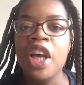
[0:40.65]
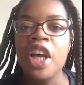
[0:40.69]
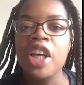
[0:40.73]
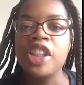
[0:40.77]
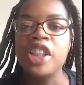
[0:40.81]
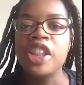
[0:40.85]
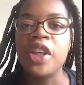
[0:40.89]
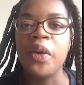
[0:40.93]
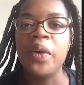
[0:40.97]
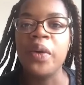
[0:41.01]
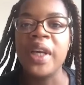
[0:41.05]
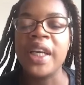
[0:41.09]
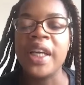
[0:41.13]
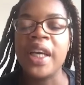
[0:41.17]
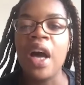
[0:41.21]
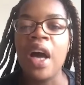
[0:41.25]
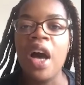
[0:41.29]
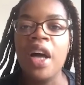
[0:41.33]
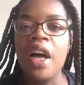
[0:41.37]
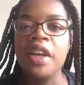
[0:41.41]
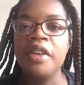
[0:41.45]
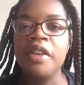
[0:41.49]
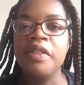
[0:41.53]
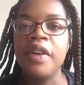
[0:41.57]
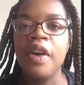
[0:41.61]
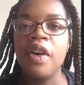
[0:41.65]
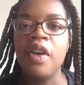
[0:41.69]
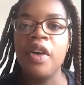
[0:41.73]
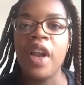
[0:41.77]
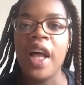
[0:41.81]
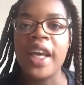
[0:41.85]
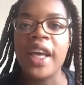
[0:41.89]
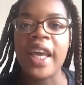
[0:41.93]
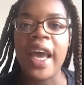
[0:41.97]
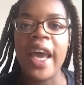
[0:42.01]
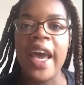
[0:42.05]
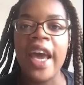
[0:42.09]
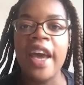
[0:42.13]
So it kind of felt
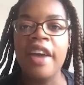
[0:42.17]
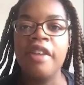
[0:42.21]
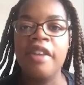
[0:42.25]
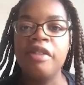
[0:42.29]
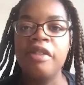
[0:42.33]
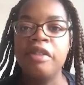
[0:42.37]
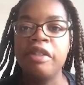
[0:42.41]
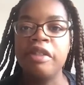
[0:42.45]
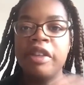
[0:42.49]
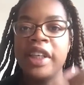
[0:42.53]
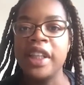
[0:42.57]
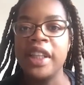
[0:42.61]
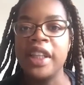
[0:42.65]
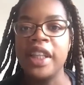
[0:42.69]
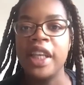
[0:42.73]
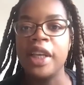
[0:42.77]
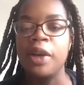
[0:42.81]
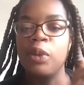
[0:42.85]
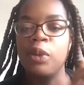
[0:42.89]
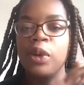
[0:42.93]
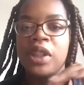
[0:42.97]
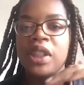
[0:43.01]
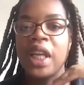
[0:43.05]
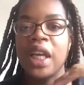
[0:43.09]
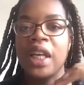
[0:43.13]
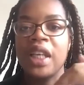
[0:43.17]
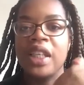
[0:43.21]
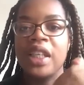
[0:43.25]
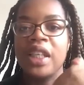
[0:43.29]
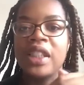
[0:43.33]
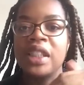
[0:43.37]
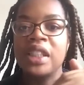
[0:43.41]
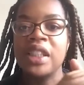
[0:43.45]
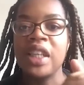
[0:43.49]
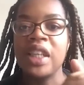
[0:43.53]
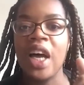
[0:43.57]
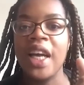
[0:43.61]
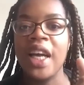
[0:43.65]
like everything was like a
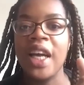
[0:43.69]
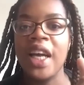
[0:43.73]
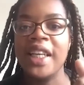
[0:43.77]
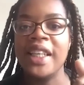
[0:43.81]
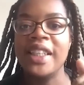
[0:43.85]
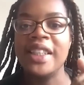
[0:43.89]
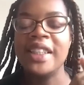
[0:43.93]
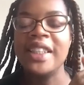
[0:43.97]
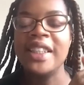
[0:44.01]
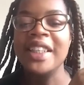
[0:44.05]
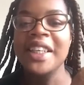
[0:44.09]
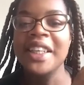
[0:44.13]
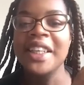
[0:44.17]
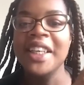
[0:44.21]
sign,